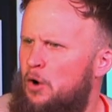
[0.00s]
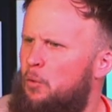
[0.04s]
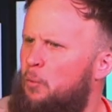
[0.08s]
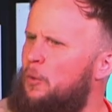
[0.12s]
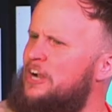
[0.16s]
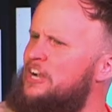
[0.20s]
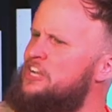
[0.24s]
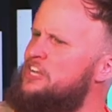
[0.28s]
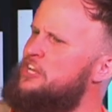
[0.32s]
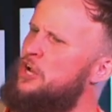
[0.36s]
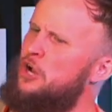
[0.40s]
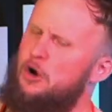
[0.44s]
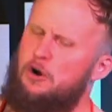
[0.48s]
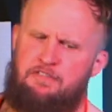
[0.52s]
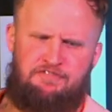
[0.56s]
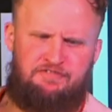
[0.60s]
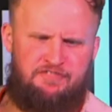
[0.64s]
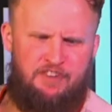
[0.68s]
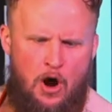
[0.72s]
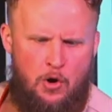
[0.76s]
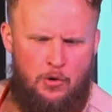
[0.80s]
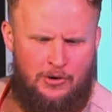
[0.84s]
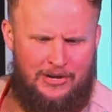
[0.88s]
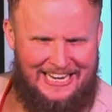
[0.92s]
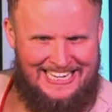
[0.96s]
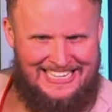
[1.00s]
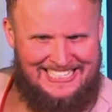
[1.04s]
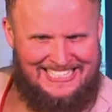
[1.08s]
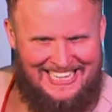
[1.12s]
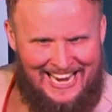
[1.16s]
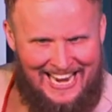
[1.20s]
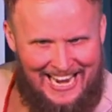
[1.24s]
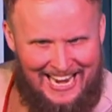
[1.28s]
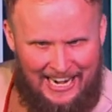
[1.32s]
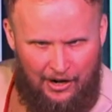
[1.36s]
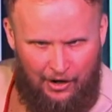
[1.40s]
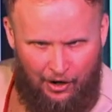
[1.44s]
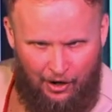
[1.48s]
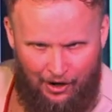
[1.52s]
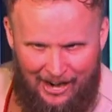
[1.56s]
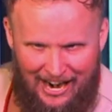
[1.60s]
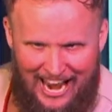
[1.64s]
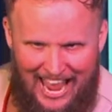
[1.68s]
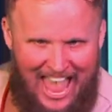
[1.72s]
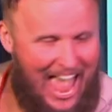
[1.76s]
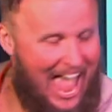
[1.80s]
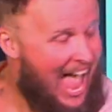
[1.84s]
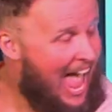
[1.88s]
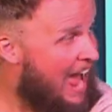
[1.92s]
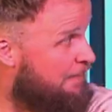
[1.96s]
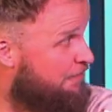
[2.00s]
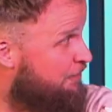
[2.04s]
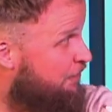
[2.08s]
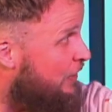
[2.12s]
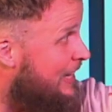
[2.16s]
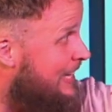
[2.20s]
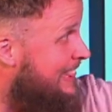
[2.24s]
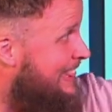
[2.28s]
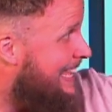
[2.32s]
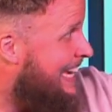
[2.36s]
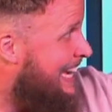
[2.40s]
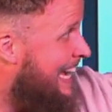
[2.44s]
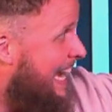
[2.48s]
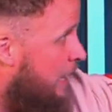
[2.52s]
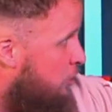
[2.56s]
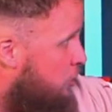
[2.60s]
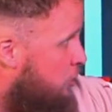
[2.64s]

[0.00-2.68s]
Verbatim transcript: When you focus here, everything